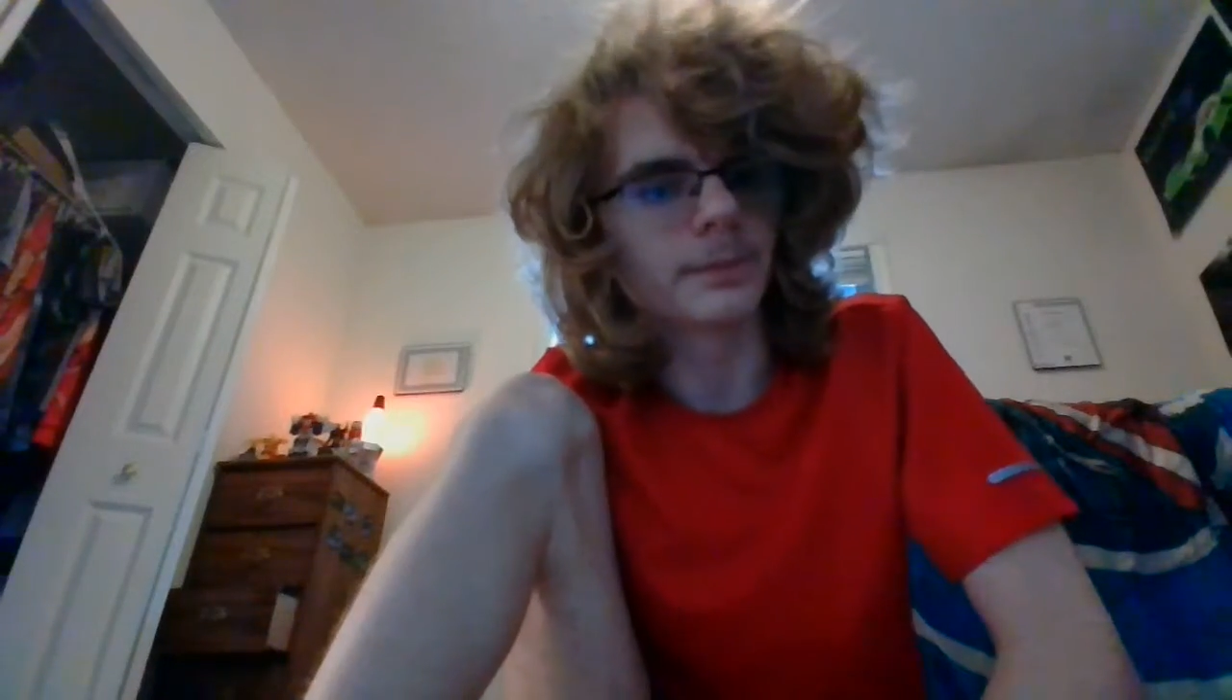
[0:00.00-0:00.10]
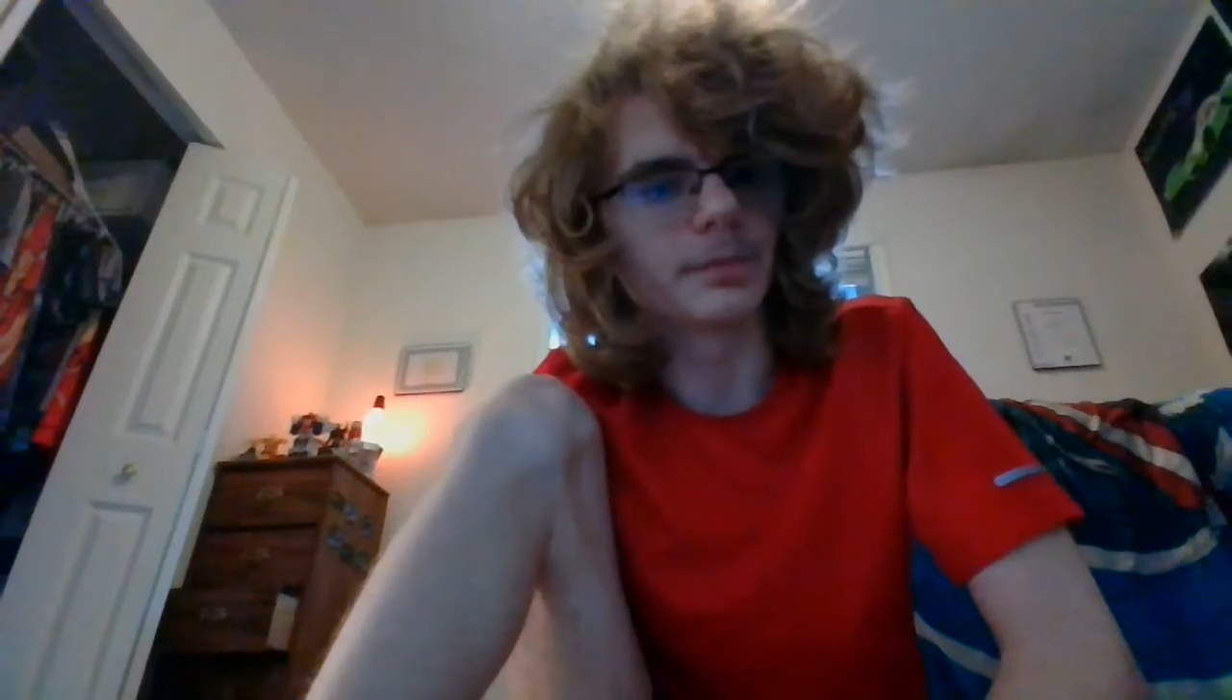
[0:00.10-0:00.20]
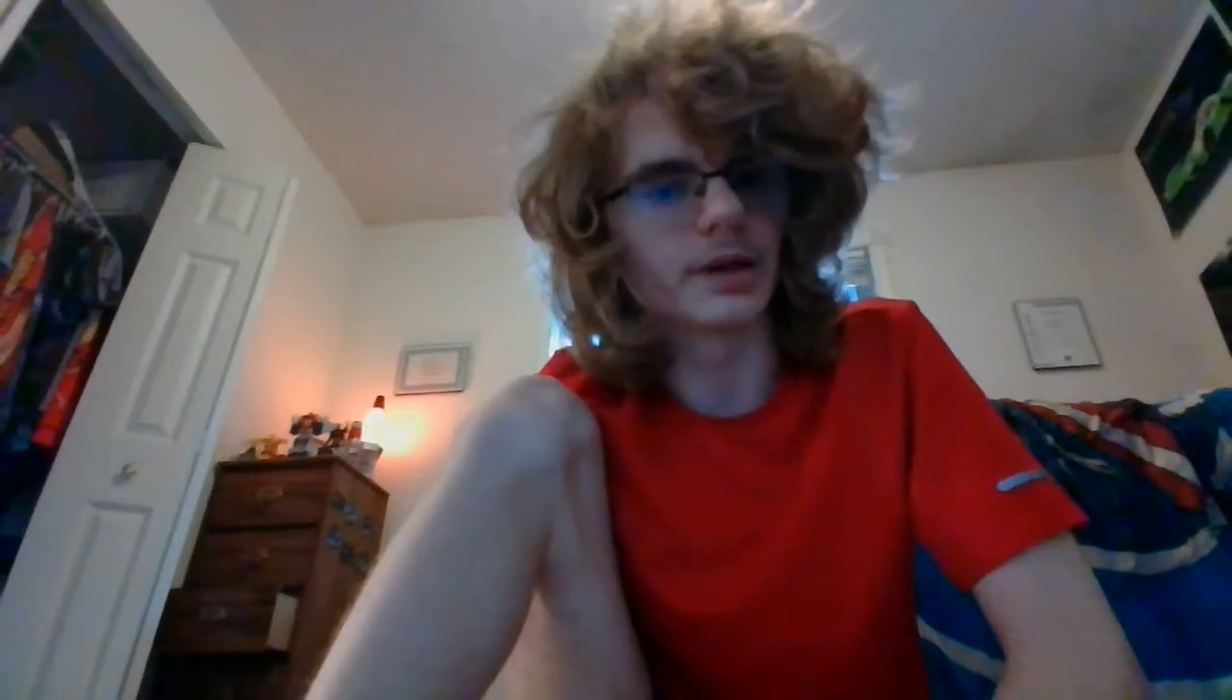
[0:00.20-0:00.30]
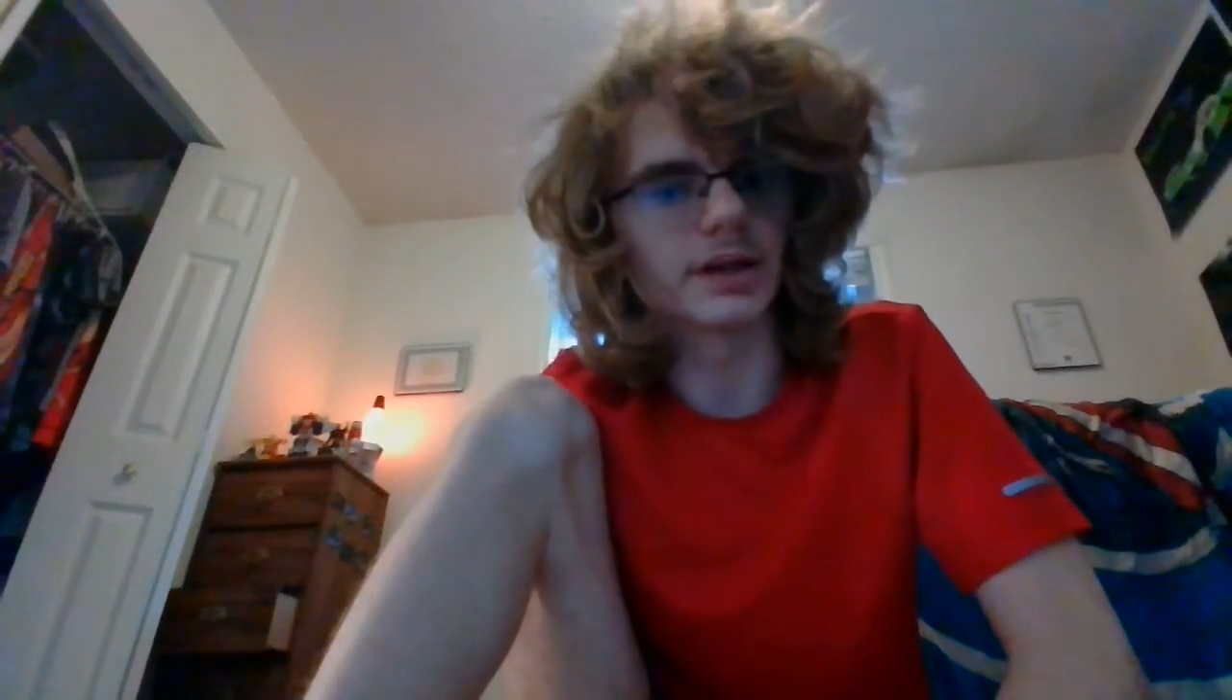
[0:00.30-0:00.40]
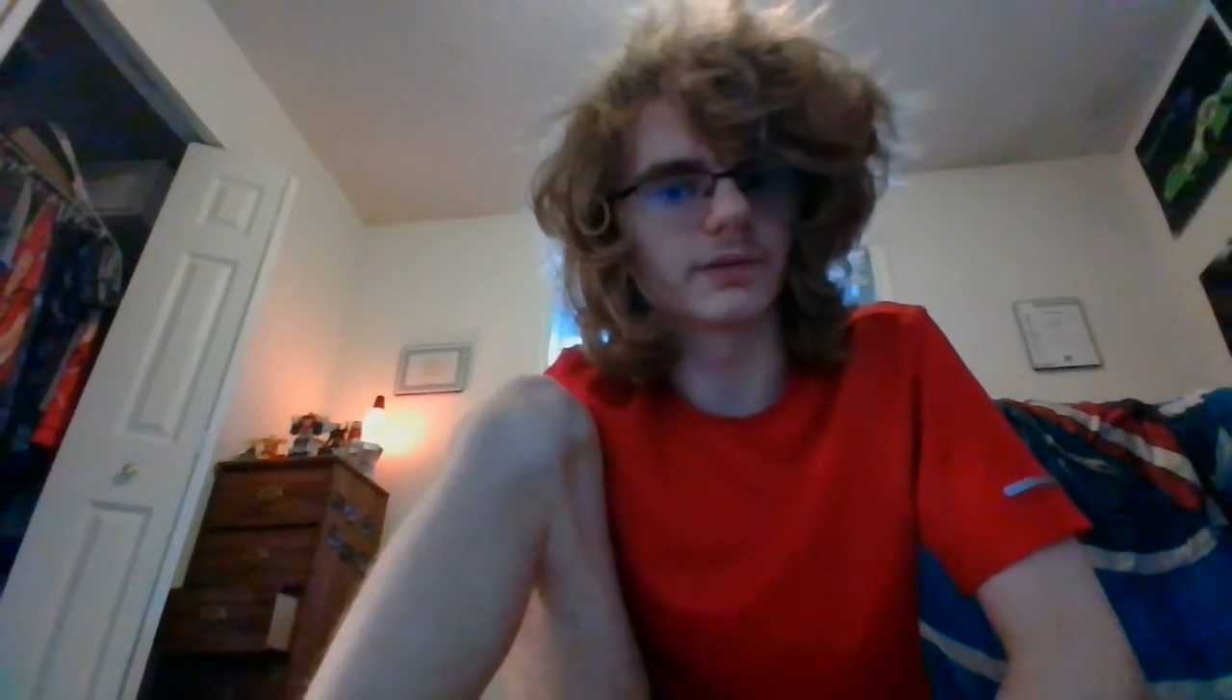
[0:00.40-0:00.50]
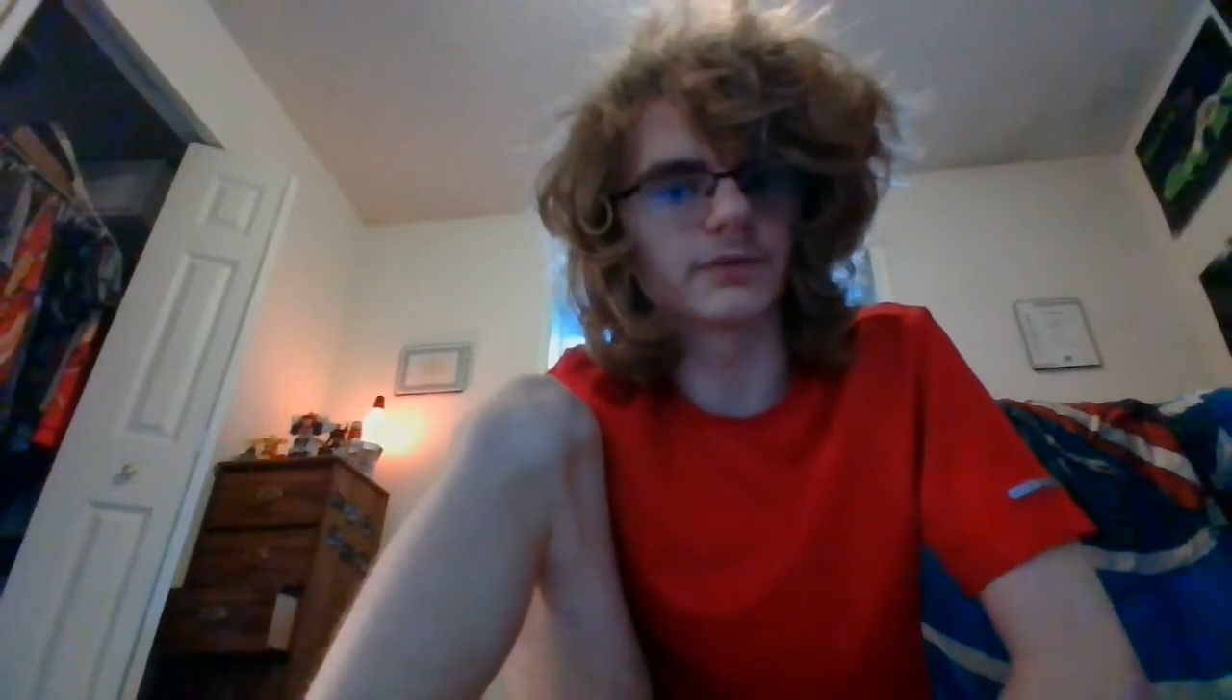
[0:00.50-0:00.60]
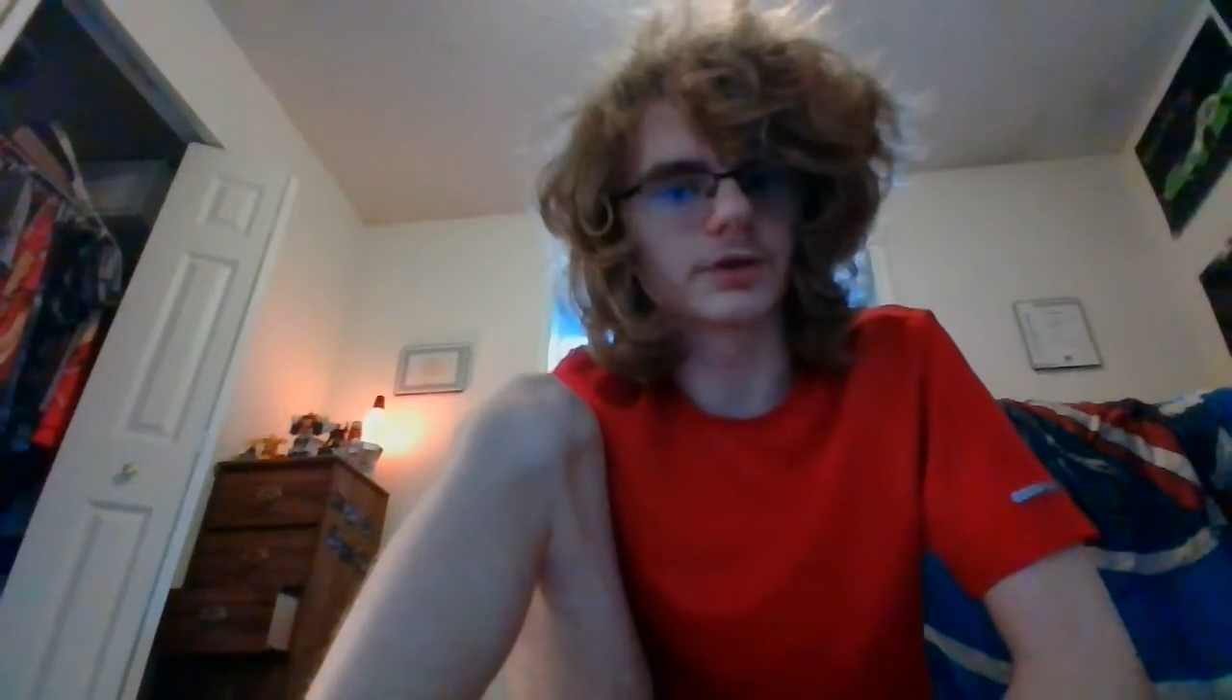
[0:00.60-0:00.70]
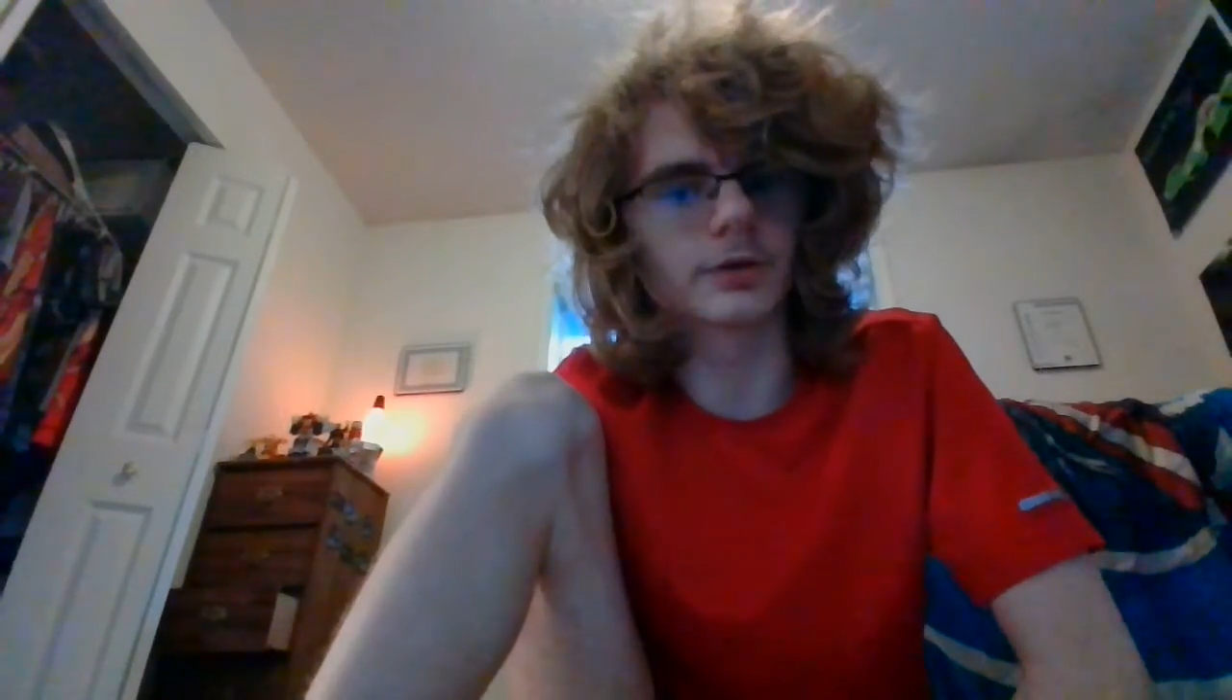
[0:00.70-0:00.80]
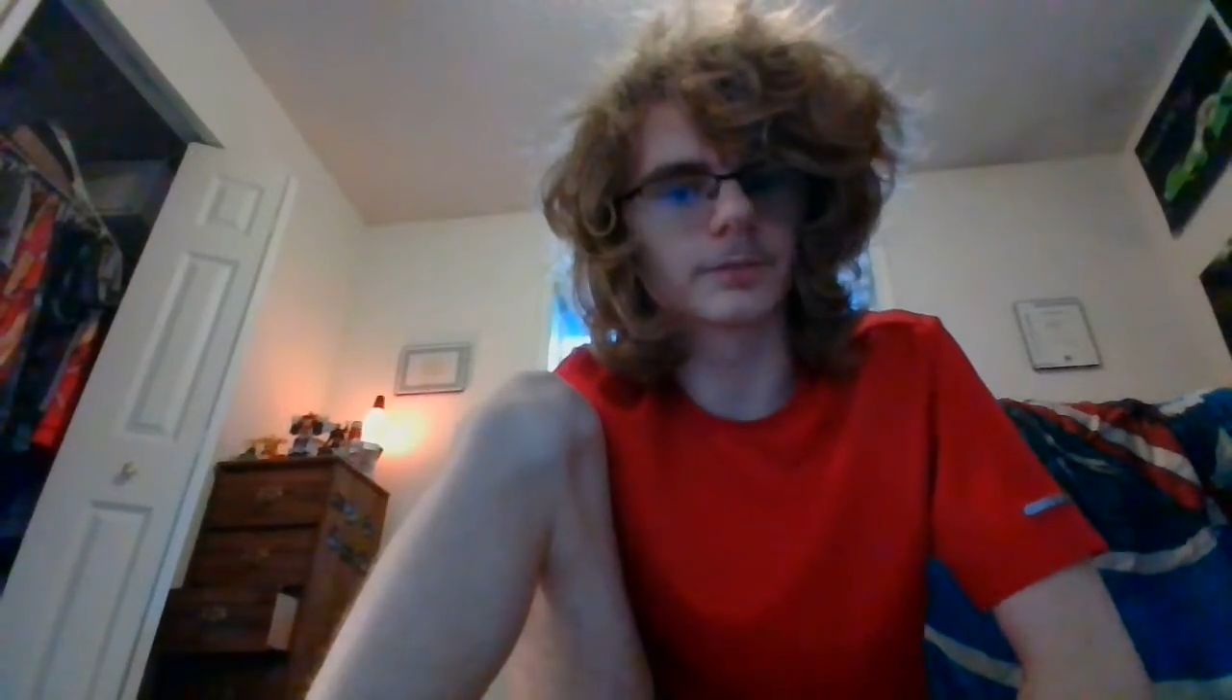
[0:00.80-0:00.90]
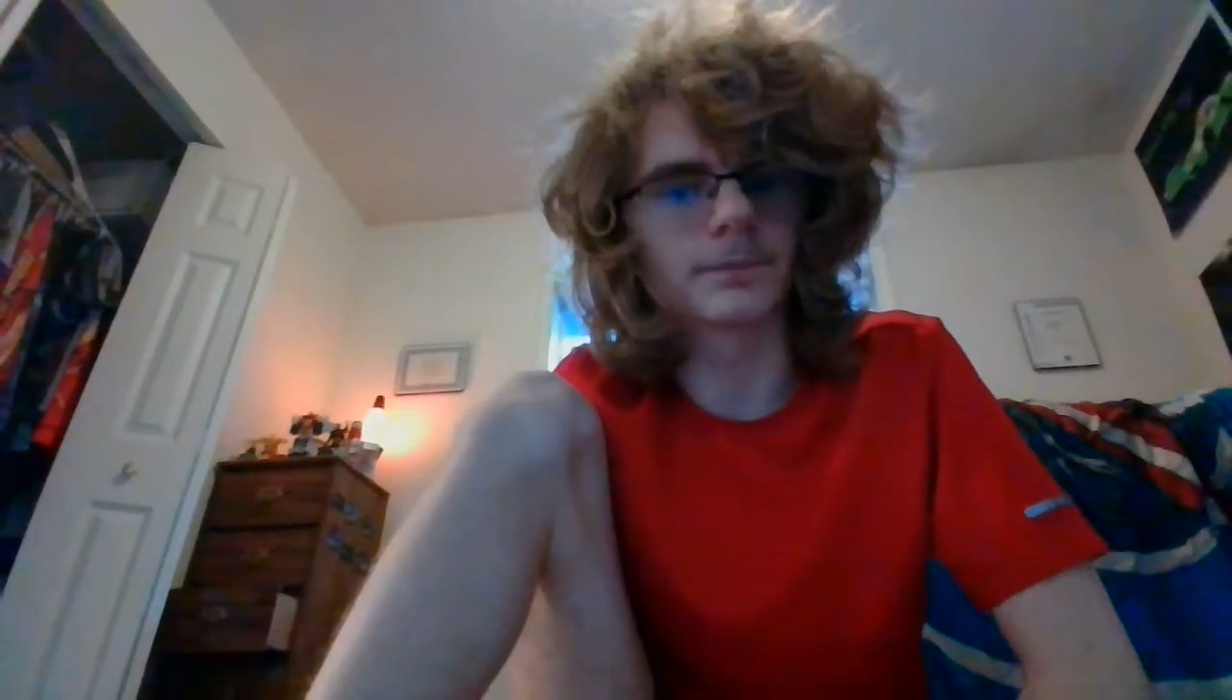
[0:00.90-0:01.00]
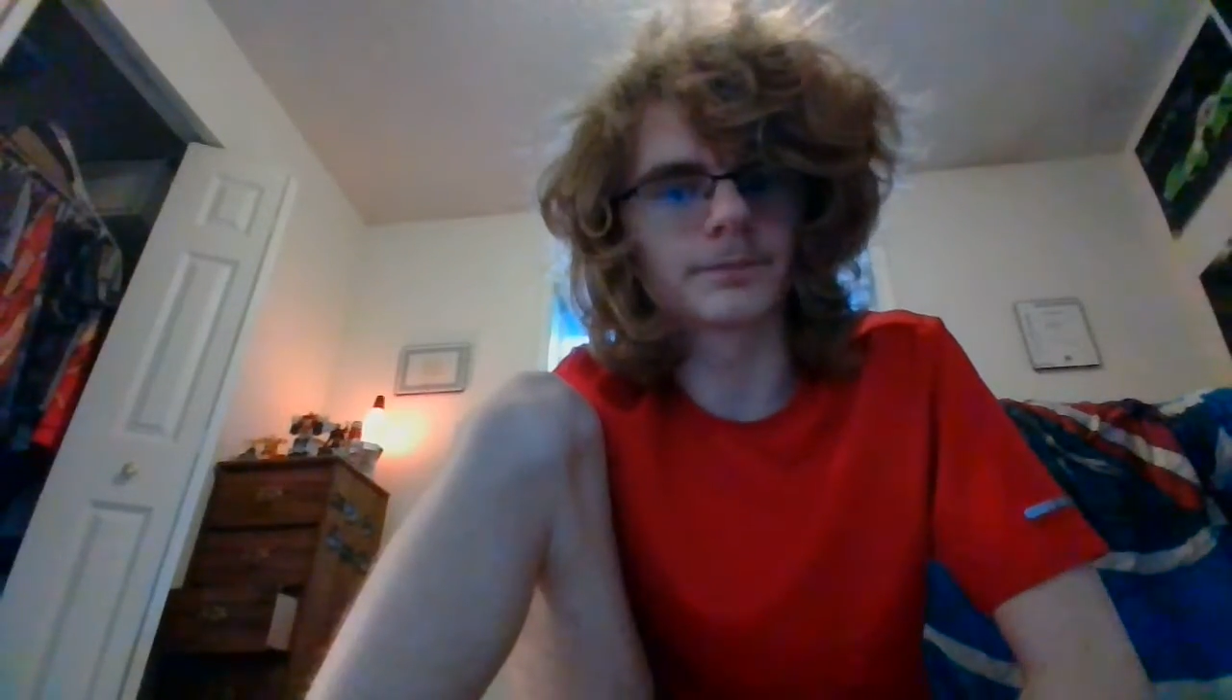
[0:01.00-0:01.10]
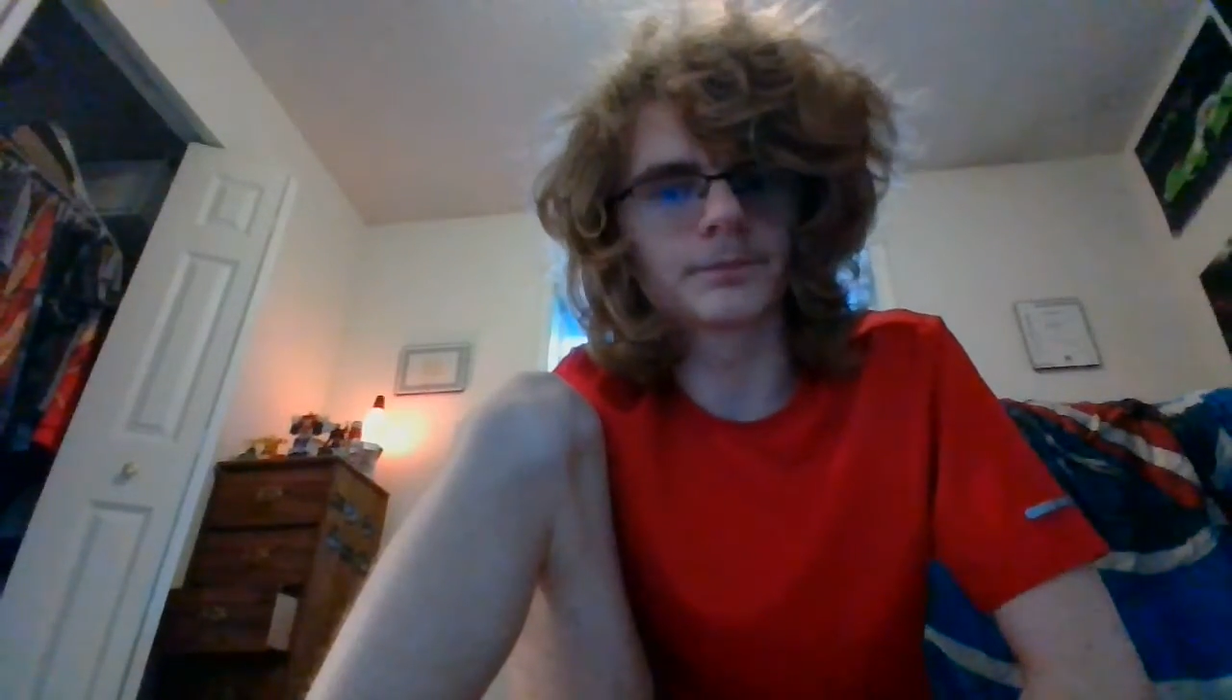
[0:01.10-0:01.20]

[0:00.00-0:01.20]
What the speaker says: But if you're